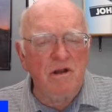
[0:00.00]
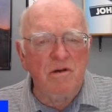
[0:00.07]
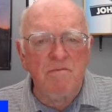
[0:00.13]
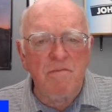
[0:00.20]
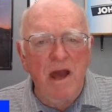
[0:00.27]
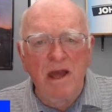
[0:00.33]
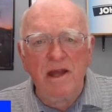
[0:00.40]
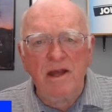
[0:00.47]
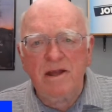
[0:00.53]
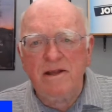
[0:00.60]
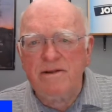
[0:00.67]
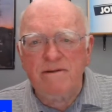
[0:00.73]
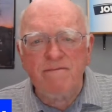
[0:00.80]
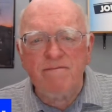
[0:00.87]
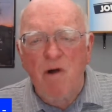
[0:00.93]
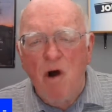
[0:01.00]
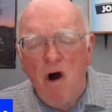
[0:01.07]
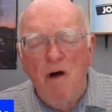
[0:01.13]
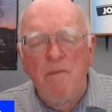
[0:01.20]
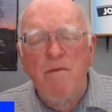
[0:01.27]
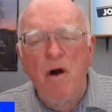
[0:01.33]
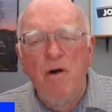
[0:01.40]
Make
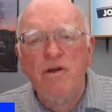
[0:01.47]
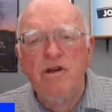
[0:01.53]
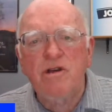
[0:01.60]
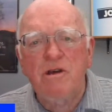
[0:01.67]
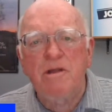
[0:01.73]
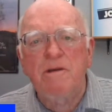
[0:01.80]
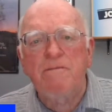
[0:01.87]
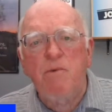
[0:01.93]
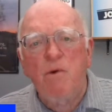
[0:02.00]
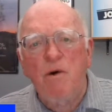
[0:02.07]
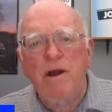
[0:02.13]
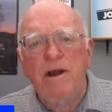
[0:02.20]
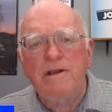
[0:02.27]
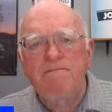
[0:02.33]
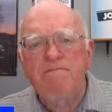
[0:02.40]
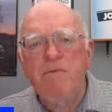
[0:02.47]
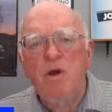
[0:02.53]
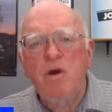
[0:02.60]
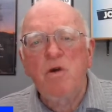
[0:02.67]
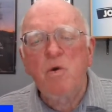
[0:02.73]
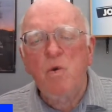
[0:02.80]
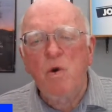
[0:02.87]
almost to the point
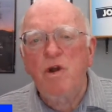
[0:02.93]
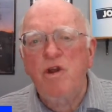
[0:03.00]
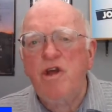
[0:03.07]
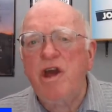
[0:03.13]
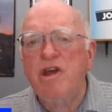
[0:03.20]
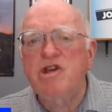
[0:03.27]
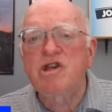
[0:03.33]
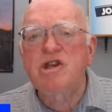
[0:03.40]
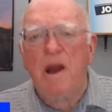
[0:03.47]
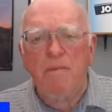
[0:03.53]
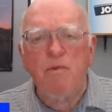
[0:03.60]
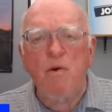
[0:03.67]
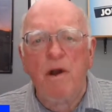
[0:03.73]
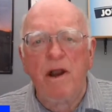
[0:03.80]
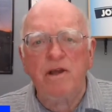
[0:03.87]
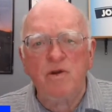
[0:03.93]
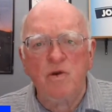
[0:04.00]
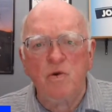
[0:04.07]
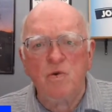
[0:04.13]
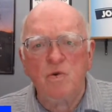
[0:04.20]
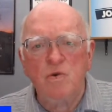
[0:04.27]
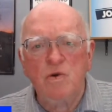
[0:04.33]
where they
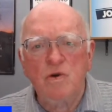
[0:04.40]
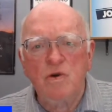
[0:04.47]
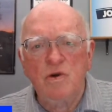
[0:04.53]
separate you.